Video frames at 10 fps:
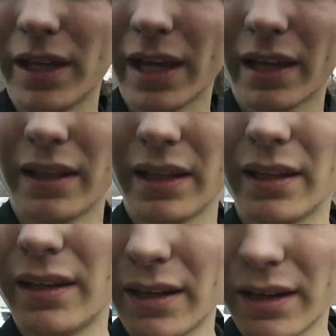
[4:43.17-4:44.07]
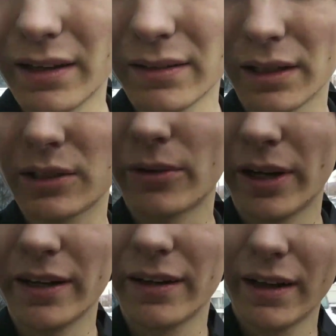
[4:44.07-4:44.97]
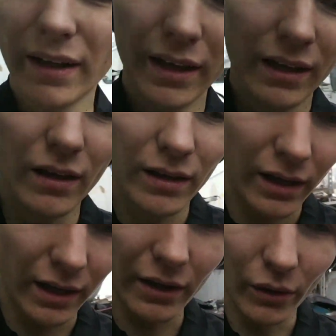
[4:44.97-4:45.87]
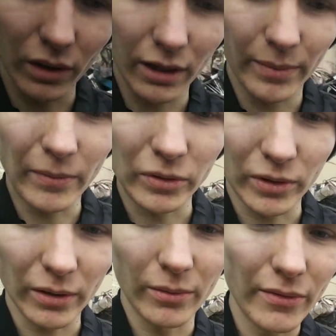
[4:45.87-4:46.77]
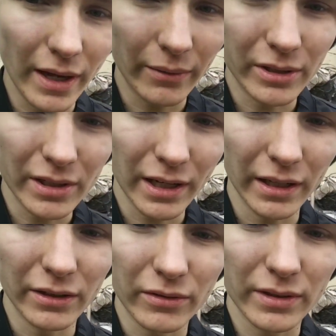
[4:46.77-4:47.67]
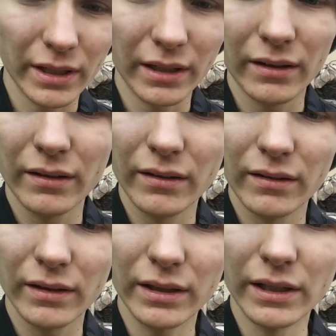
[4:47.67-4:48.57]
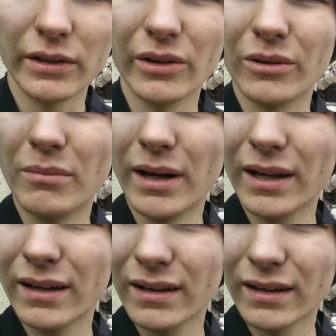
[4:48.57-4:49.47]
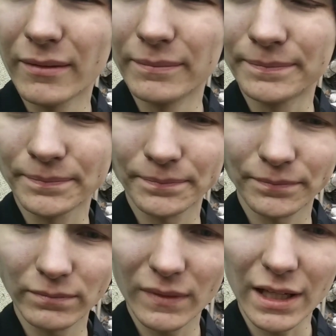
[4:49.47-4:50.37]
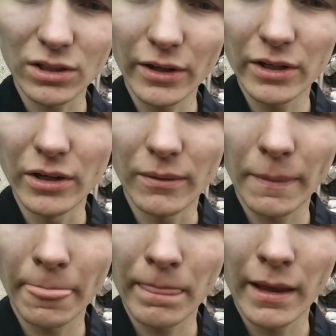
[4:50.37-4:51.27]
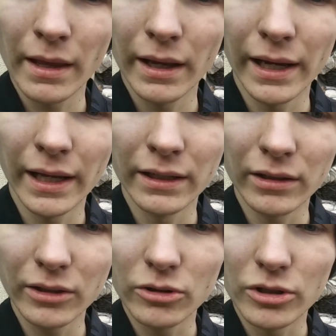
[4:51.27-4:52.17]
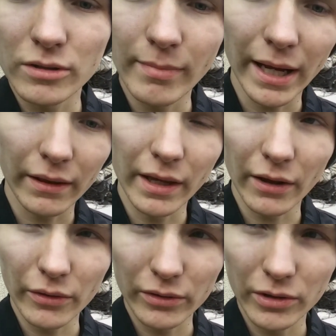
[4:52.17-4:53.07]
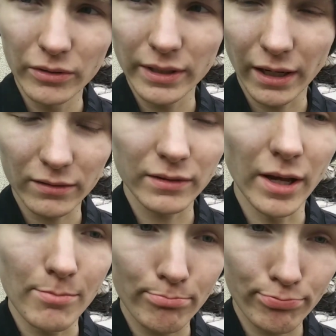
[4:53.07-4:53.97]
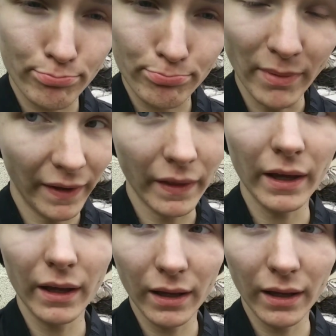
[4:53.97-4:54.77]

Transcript: you can, then that's great. I know a lot of people struggle with that, which is kind of interesting that they do, but that's all you do. And you just make the other two sounds, the and the